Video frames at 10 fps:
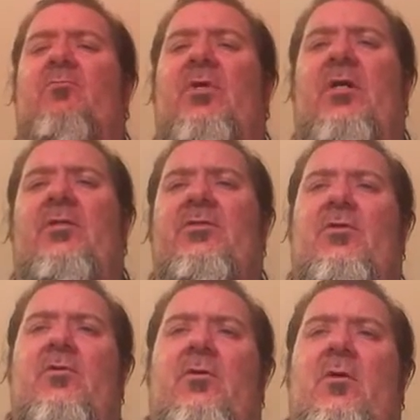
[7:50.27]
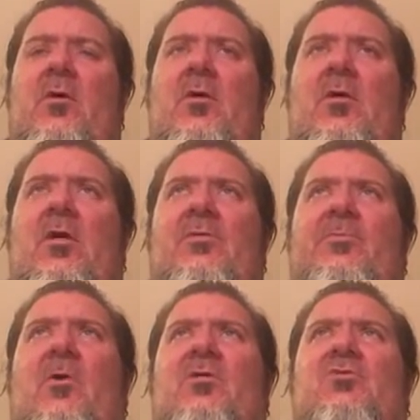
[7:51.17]
but as
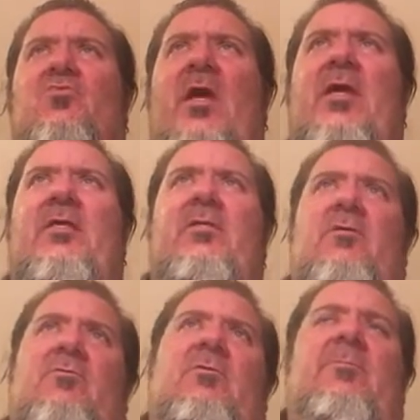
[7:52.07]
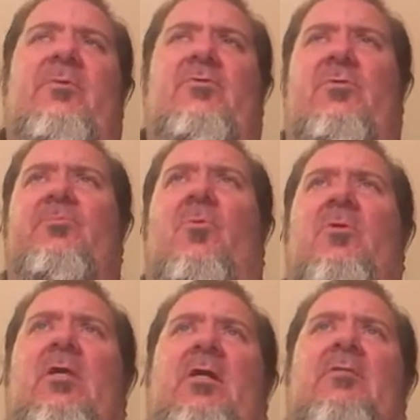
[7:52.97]
far as rank, if this was
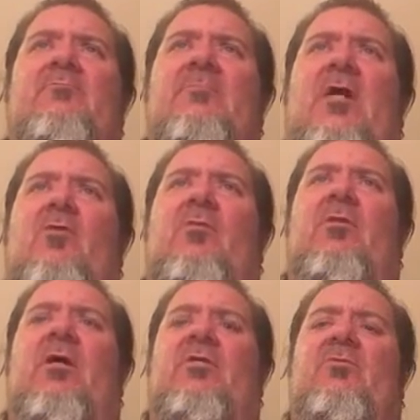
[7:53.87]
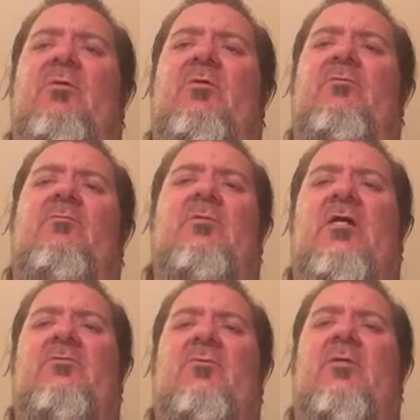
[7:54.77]
Fortnite, I would be the last one on,
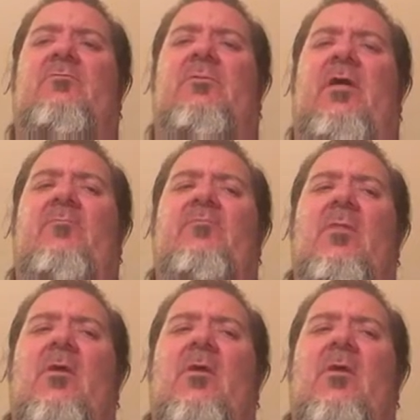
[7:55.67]
last one there, okay?